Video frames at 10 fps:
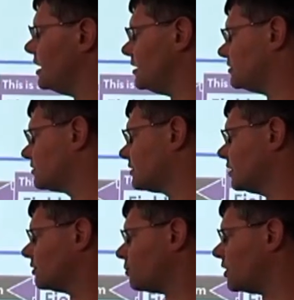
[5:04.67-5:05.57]
is
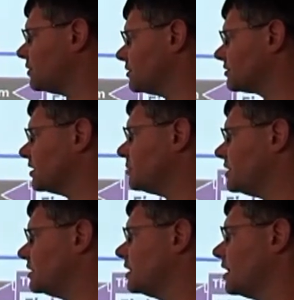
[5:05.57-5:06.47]
the one that's going to
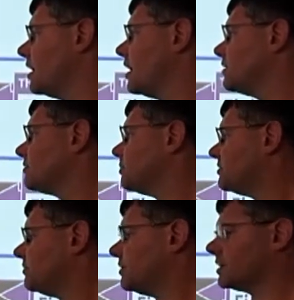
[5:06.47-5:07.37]
be
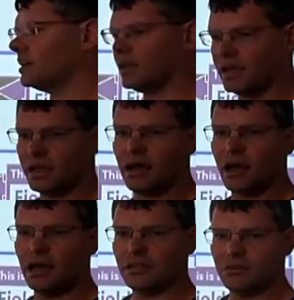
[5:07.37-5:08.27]
specific and
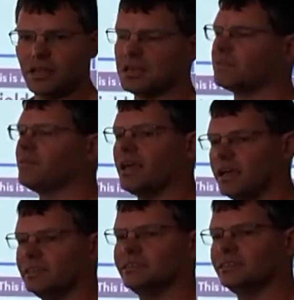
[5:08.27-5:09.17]
unique for
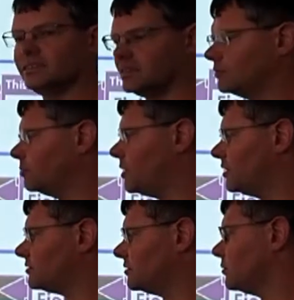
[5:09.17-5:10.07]
each single
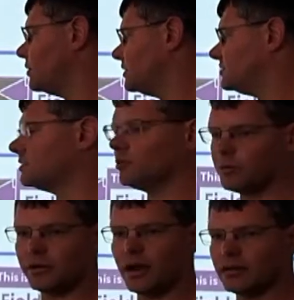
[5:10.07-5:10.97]
person or each single
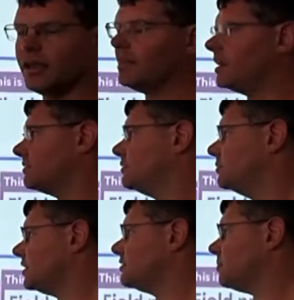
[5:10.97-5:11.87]
product that's in
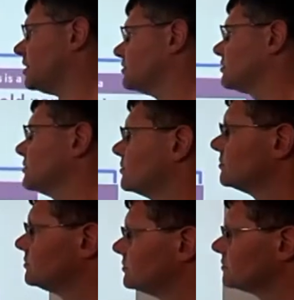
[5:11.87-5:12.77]
your database.
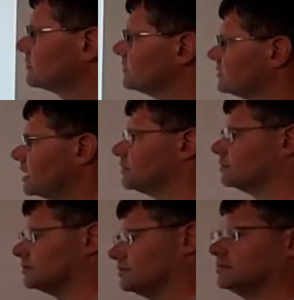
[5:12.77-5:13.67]
So,
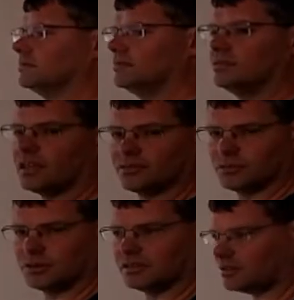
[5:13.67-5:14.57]
that's
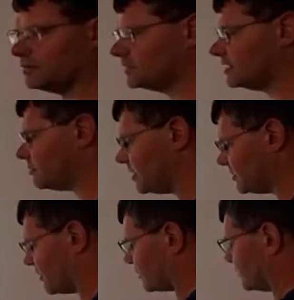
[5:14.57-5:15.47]
all you need to know for database
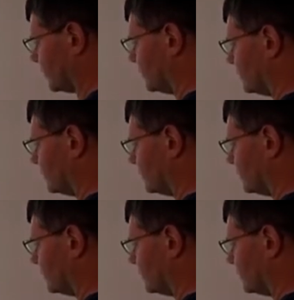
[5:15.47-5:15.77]
structure.